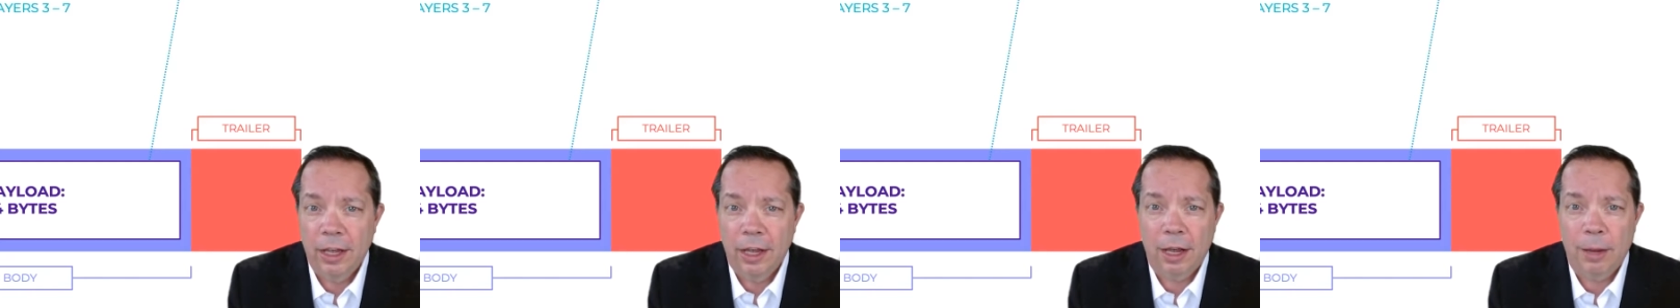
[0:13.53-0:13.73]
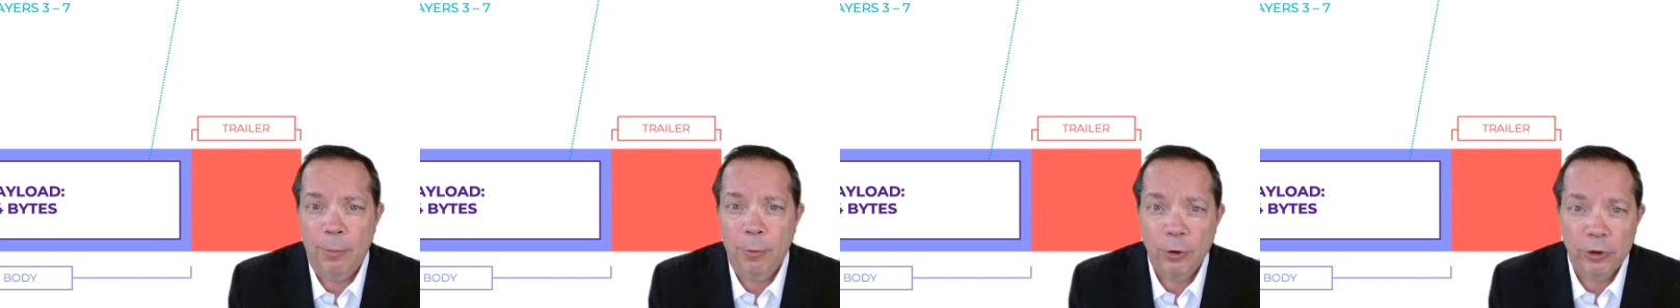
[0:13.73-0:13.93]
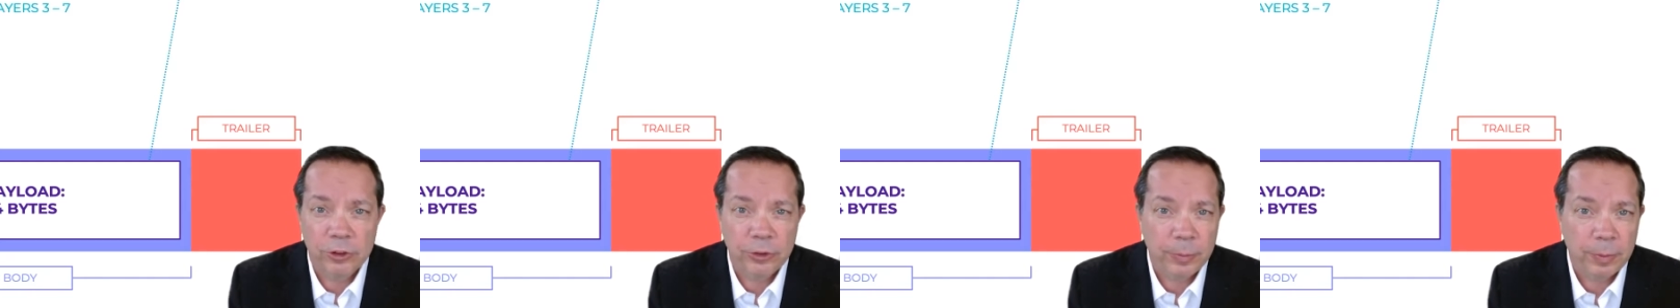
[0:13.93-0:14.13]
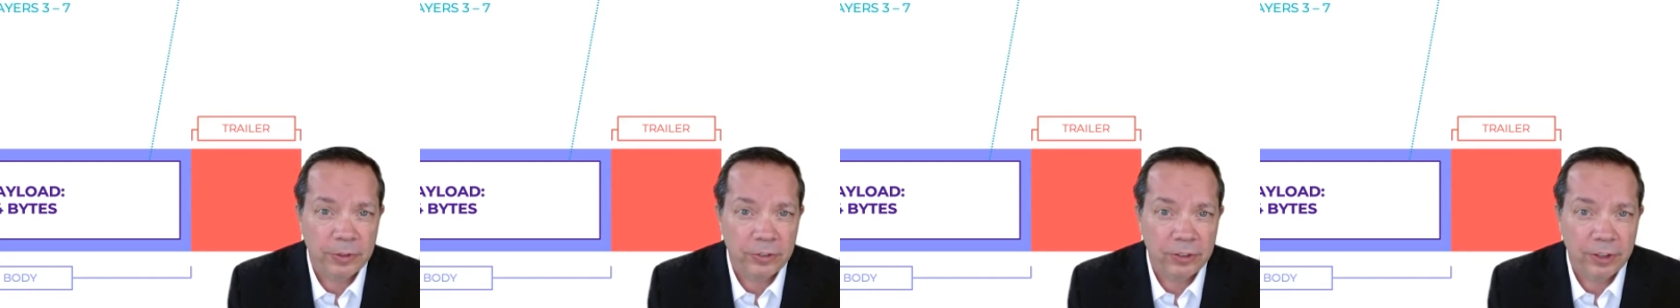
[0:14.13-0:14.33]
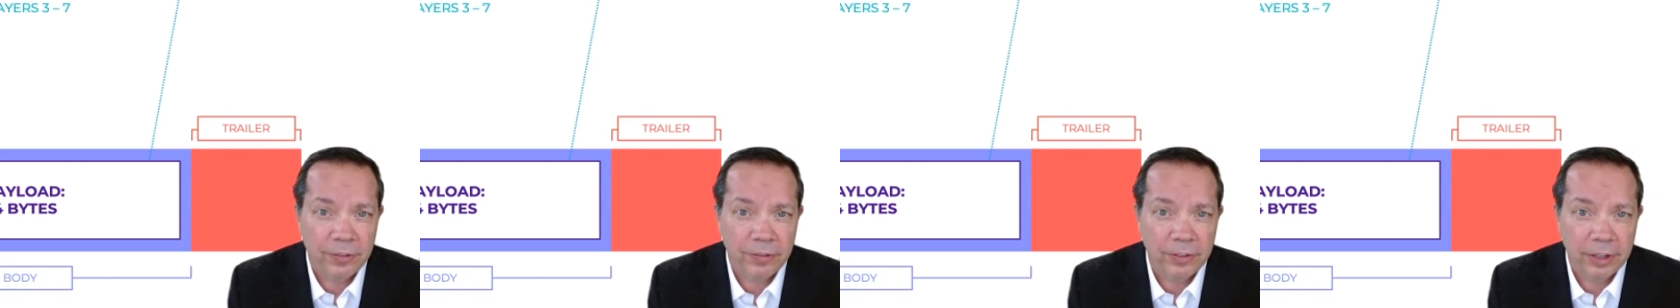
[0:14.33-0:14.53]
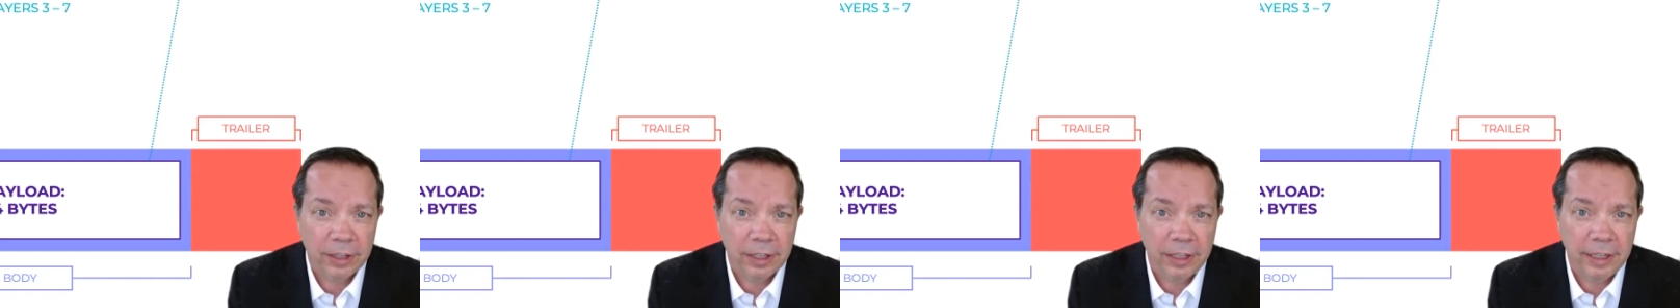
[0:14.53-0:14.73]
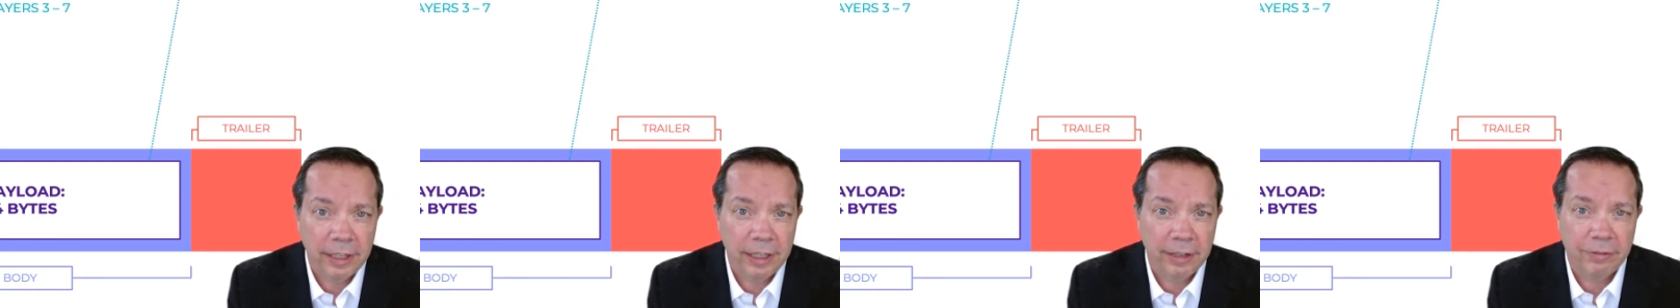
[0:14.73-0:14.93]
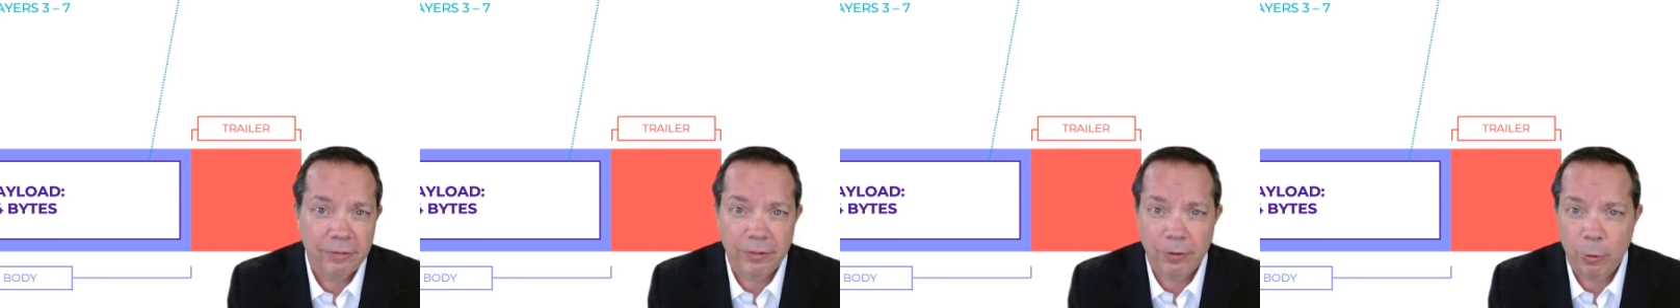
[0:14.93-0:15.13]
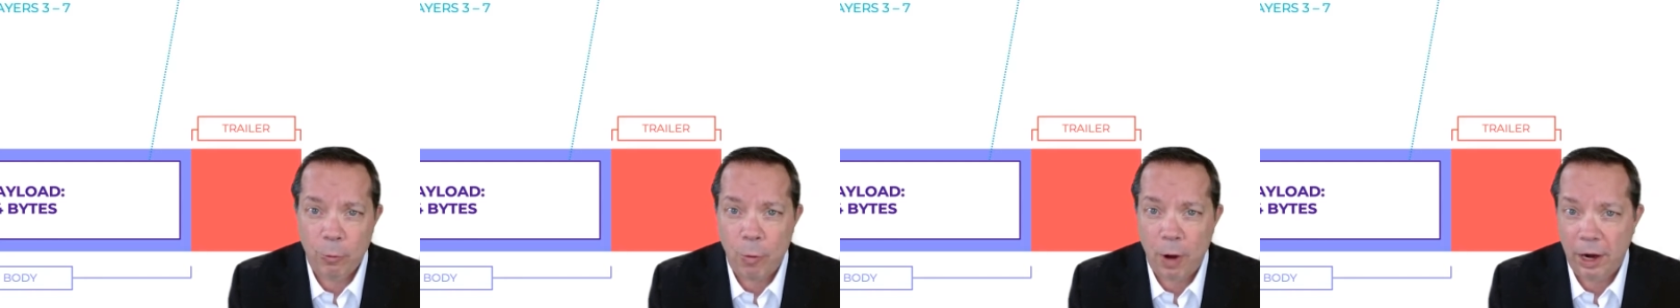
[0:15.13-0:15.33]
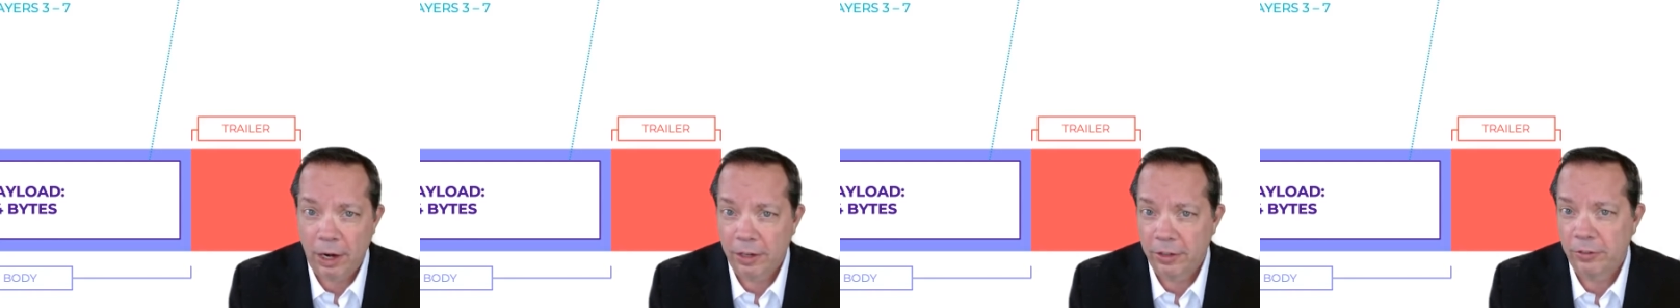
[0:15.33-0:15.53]
Uh, more specifically, a
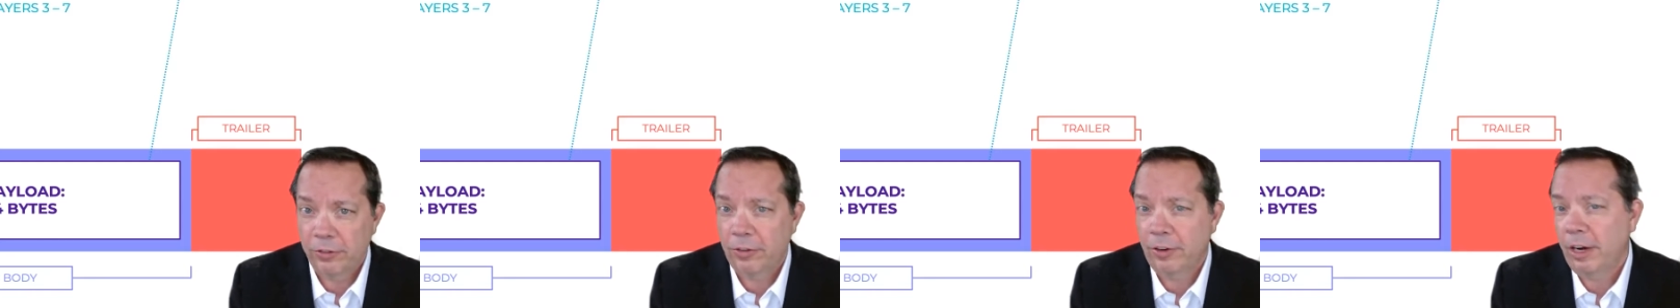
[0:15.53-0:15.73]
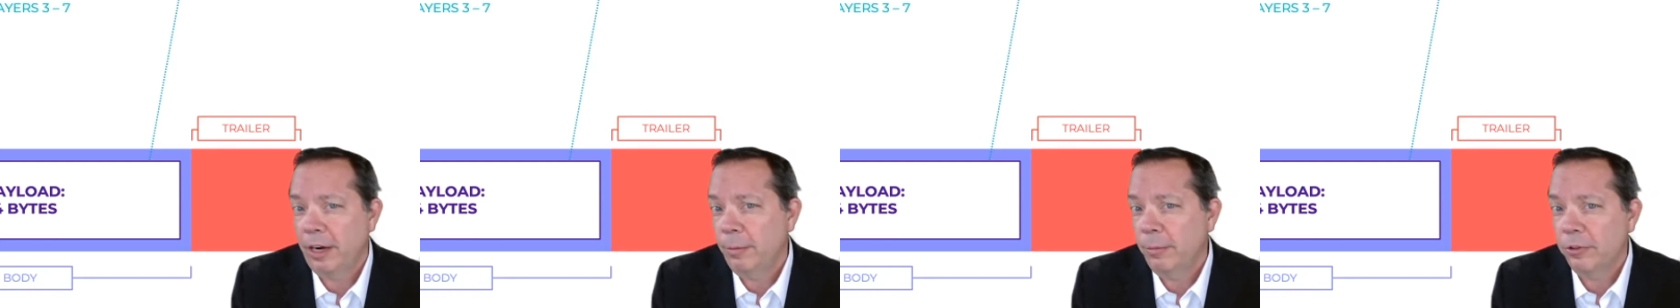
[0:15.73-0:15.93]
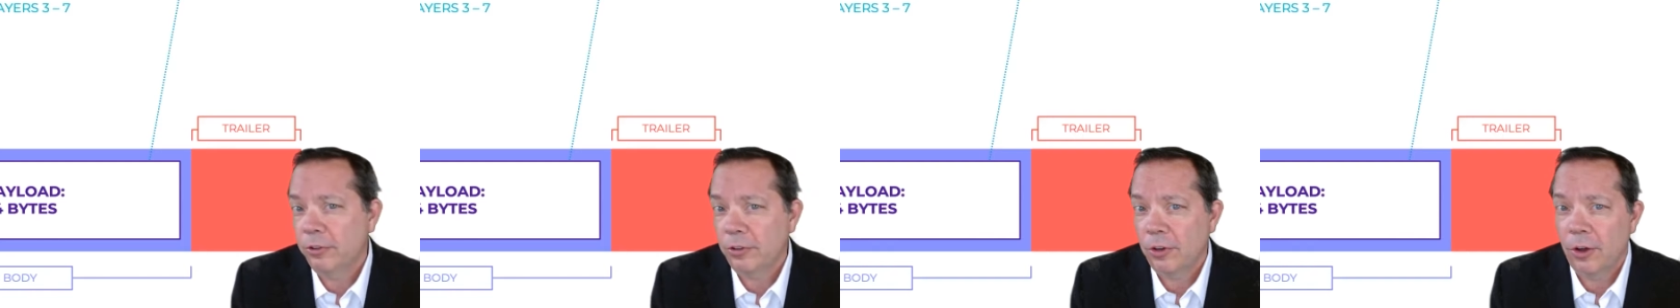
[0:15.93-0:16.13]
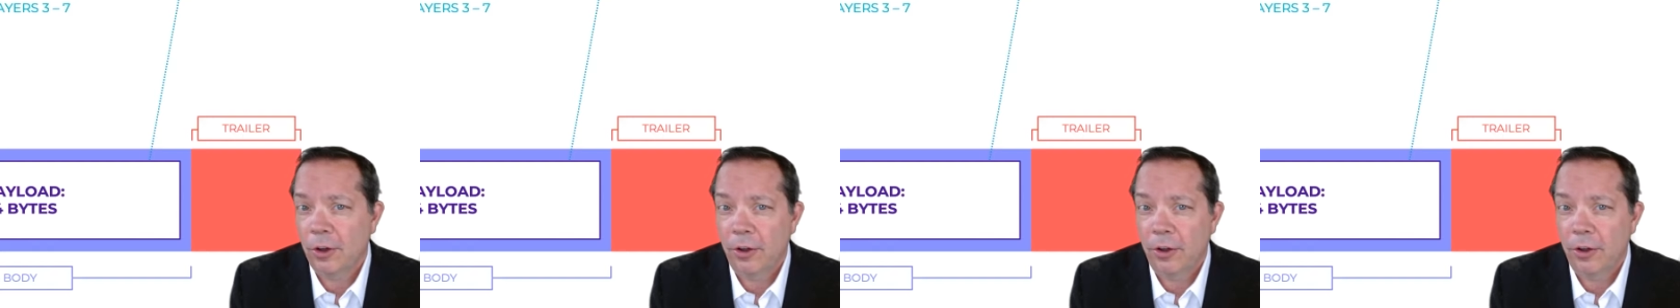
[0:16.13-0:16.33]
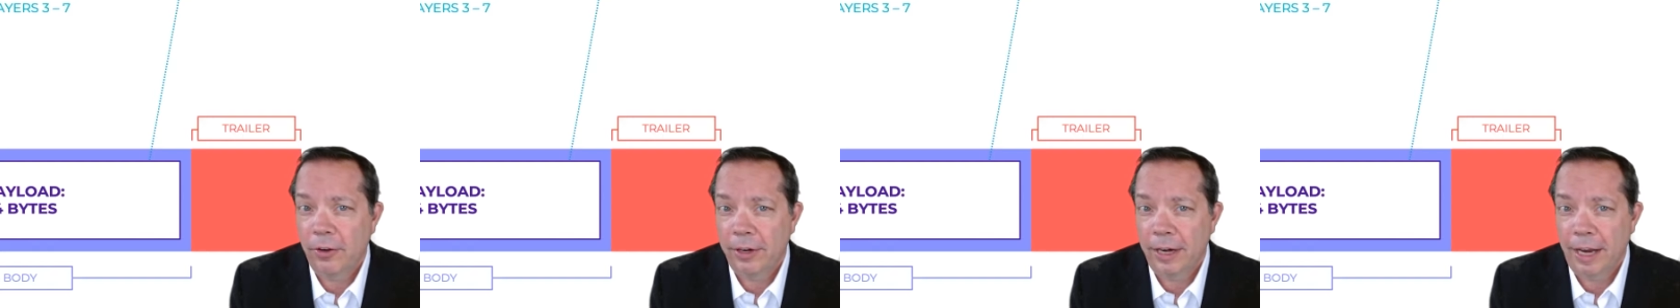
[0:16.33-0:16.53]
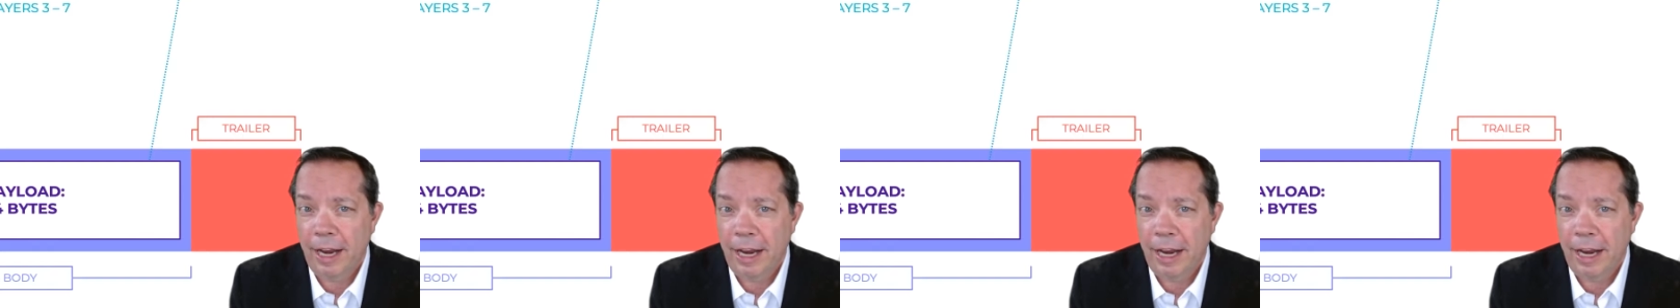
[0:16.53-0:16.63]
wireless frame is called